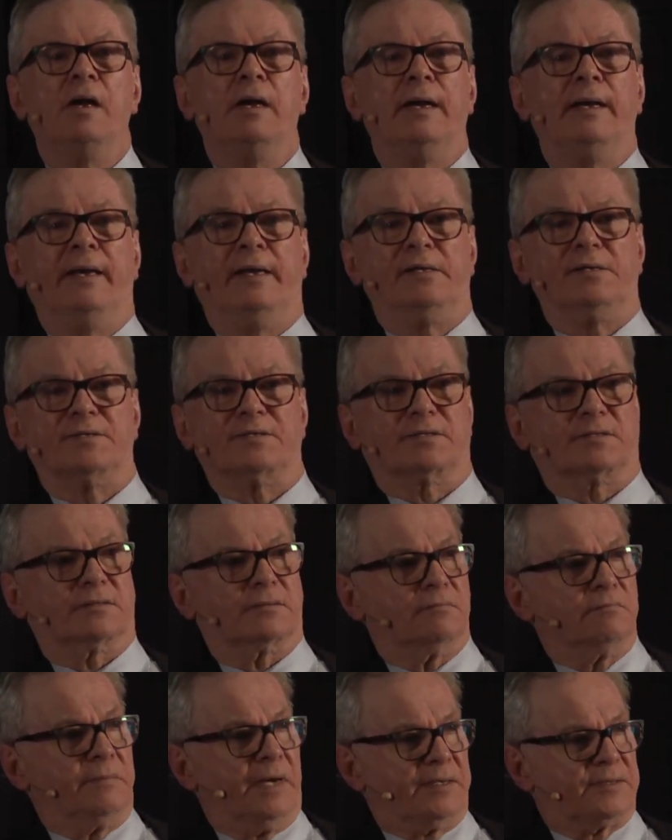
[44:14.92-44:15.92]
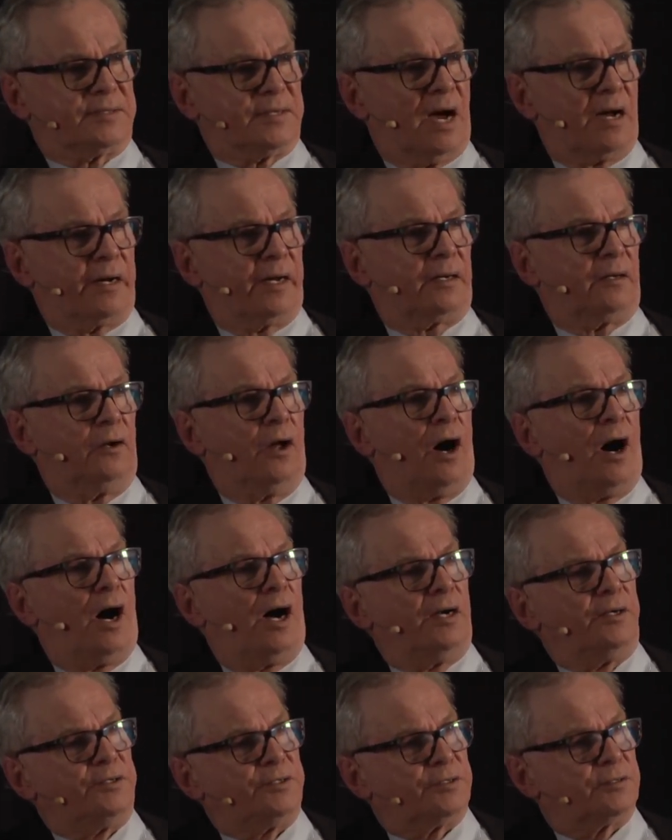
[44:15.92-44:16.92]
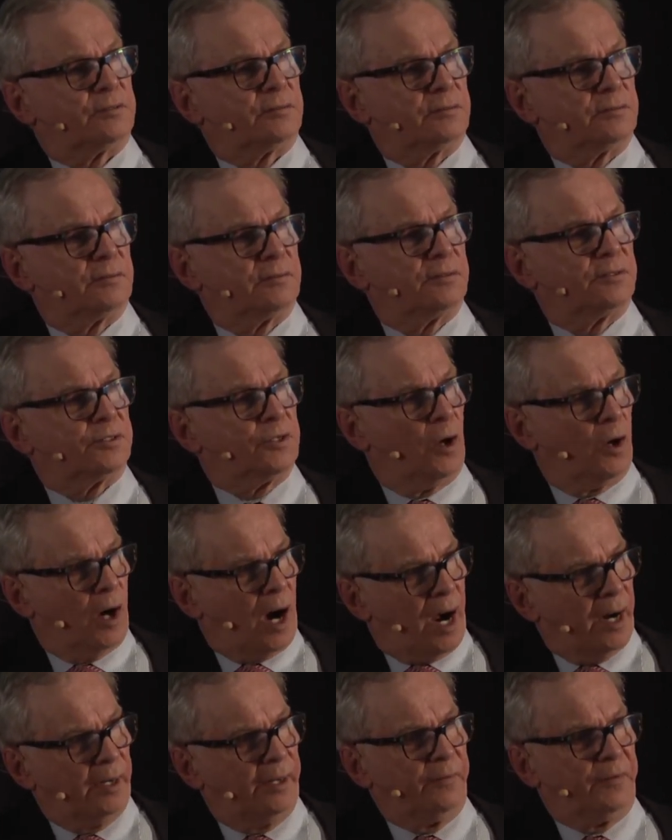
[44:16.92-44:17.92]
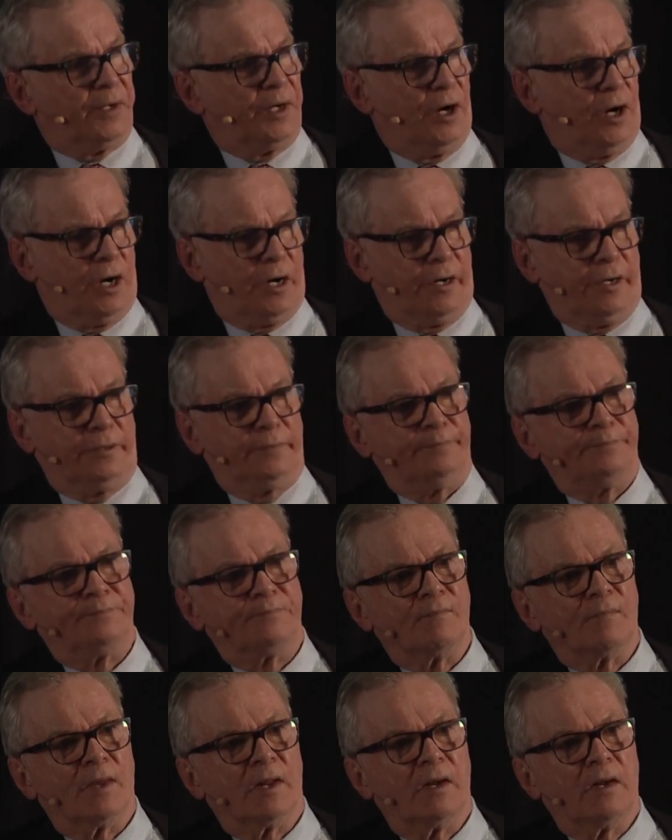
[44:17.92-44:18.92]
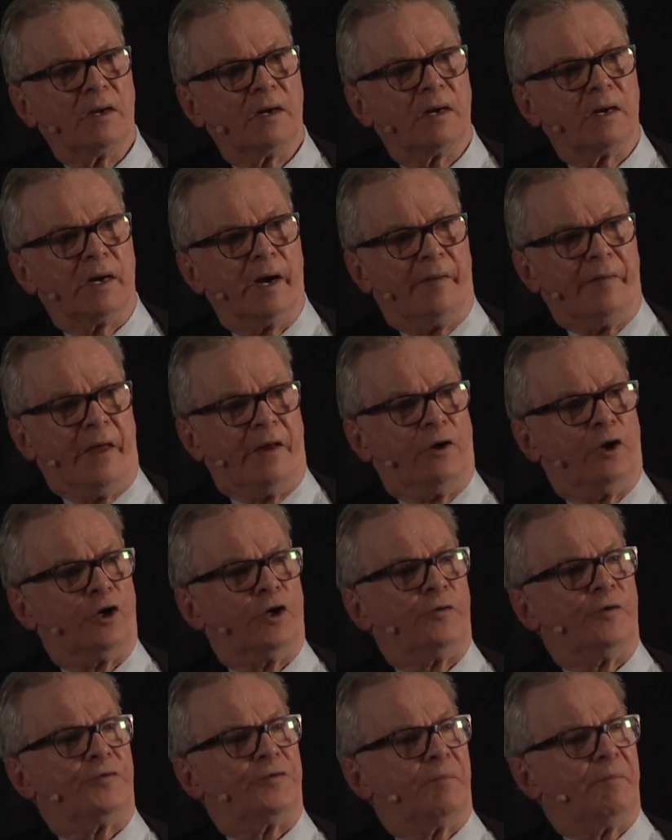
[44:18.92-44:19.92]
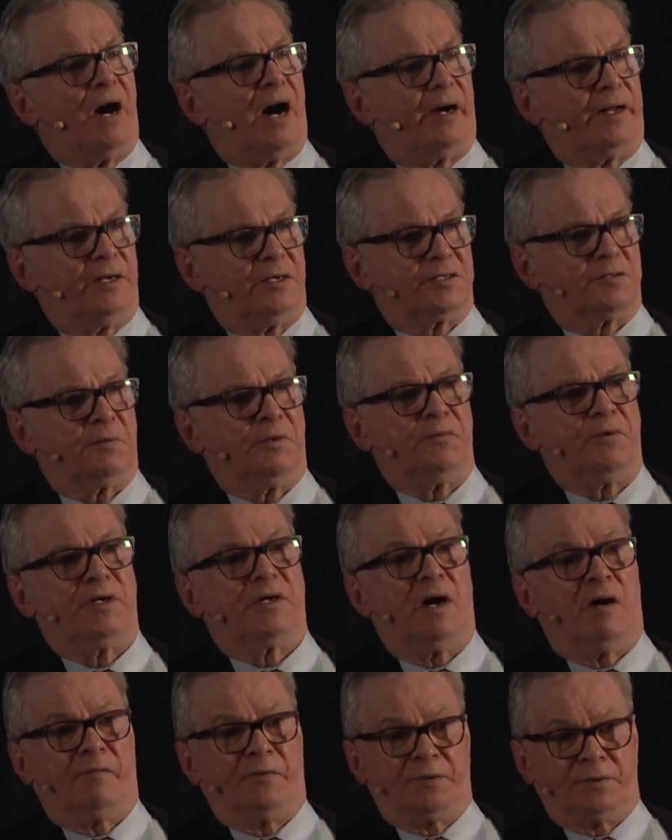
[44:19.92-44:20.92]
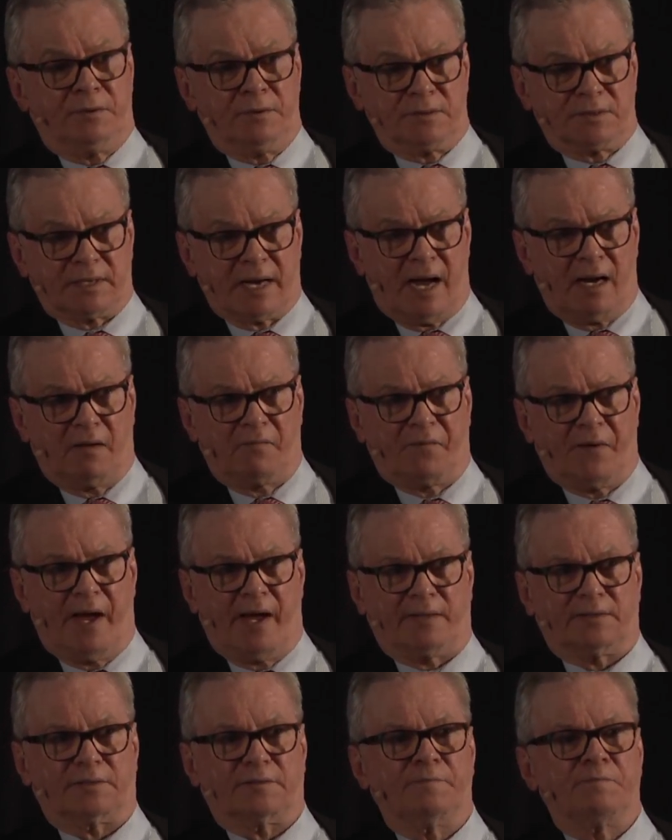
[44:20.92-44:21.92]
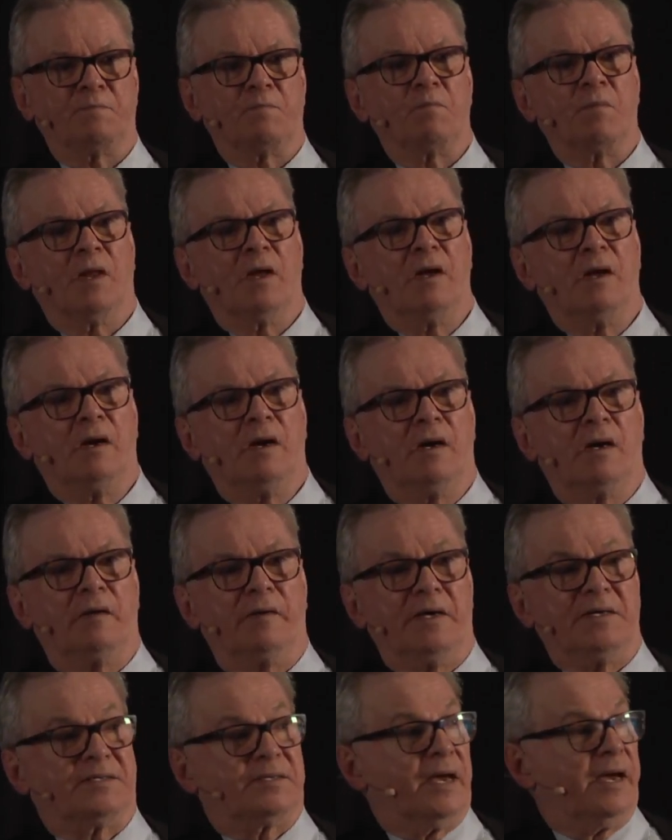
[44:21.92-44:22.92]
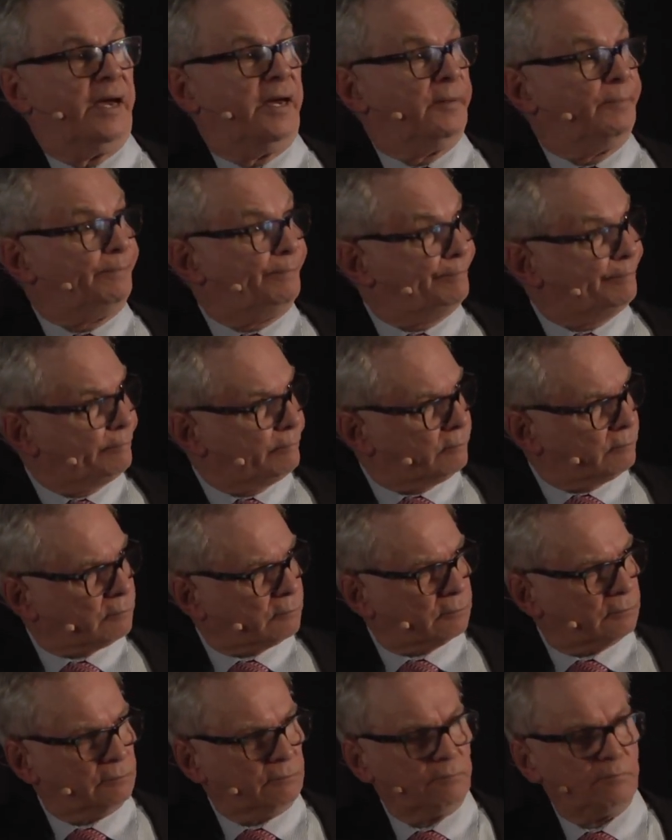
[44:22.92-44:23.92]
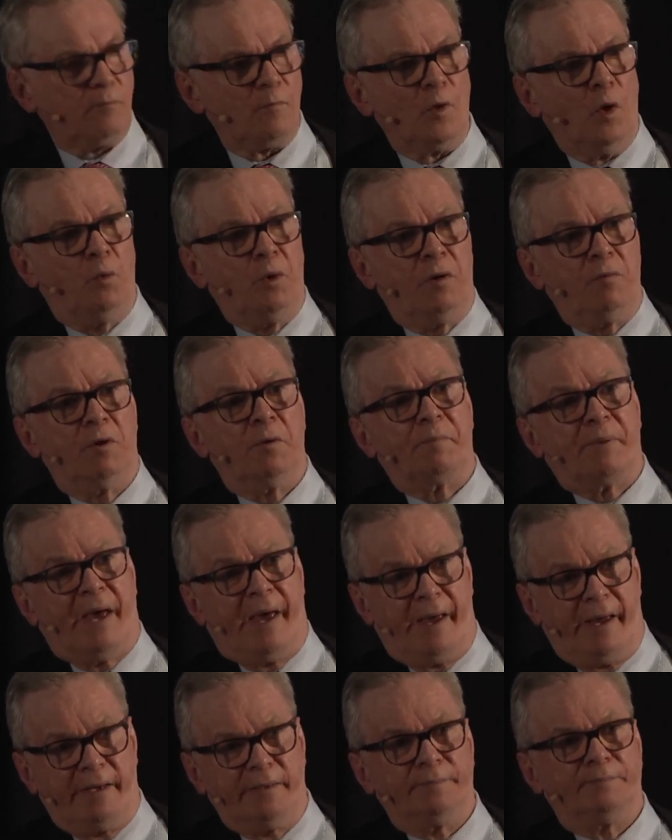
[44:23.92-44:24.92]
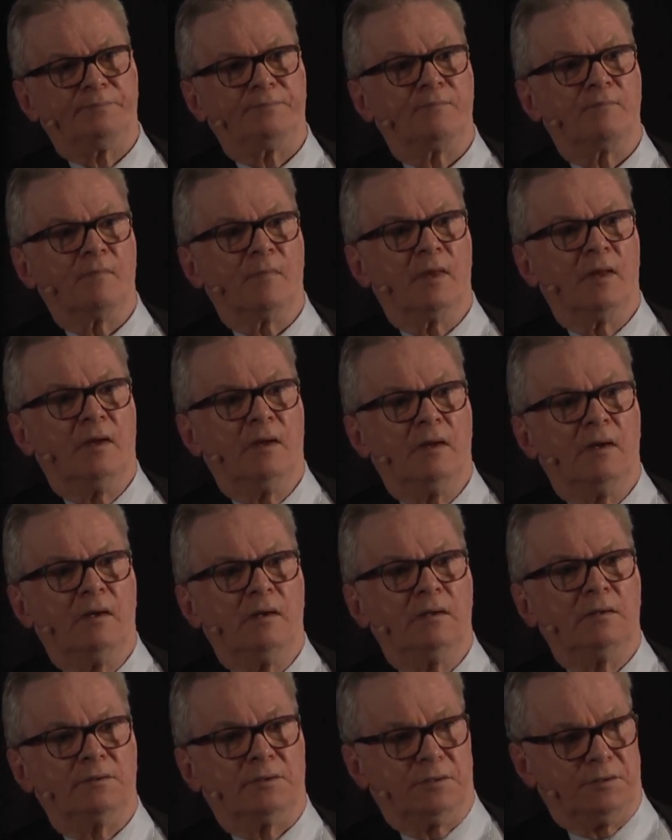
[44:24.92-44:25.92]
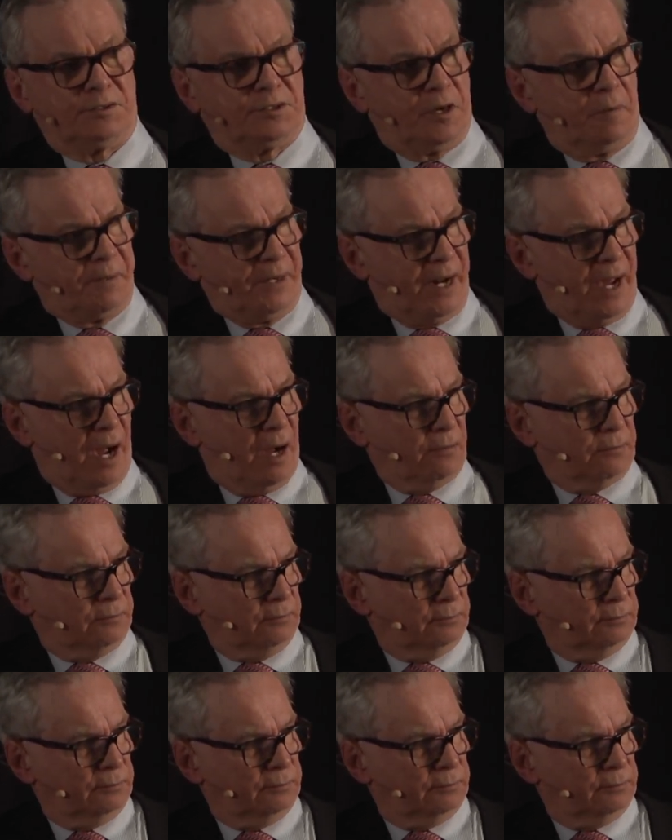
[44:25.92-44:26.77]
his Masonic lodge, so highly regarded, and they learn that the body has been recovered in his Halifax, they say, we will pay to ship it out,